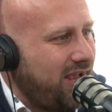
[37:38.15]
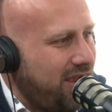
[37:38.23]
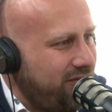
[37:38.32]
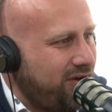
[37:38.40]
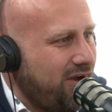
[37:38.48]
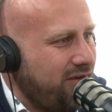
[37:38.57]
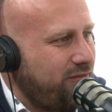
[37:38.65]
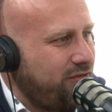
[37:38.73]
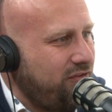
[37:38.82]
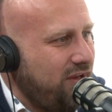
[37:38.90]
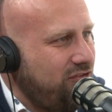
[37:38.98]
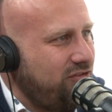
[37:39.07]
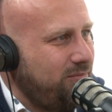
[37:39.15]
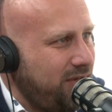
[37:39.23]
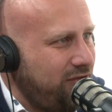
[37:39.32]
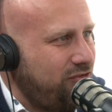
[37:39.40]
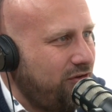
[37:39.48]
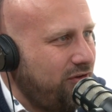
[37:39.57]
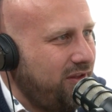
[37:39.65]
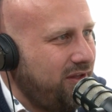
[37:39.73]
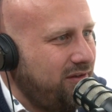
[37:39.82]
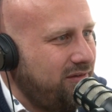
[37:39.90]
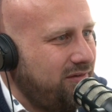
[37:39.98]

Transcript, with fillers: have a conversation, make sure that